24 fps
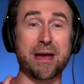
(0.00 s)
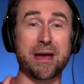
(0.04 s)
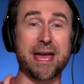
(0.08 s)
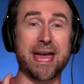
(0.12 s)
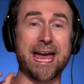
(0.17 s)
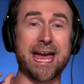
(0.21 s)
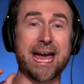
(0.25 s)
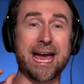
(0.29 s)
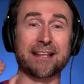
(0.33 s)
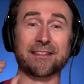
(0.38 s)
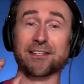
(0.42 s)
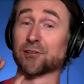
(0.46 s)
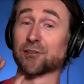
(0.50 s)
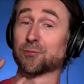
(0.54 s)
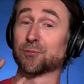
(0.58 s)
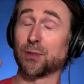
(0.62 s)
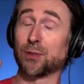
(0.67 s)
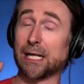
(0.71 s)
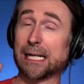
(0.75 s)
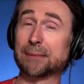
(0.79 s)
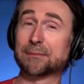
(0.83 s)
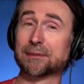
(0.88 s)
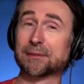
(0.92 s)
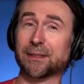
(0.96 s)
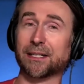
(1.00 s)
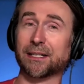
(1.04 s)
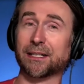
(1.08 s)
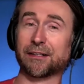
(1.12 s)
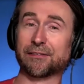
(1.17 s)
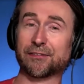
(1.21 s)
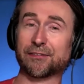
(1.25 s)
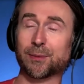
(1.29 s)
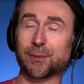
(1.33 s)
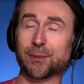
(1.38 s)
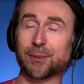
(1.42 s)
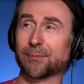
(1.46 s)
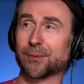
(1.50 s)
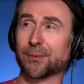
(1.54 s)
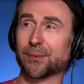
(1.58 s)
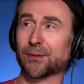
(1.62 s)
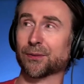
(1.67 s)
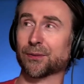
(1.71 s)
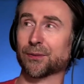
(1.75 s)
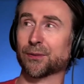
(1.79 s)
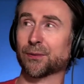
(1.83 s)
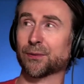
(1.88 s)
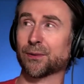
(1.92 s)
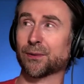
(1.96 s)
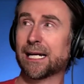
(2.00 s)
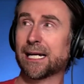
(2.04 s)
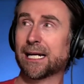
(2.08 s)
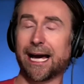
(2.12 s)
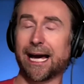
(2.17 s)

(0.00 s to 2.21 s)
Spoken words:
And there's probably been a few people who,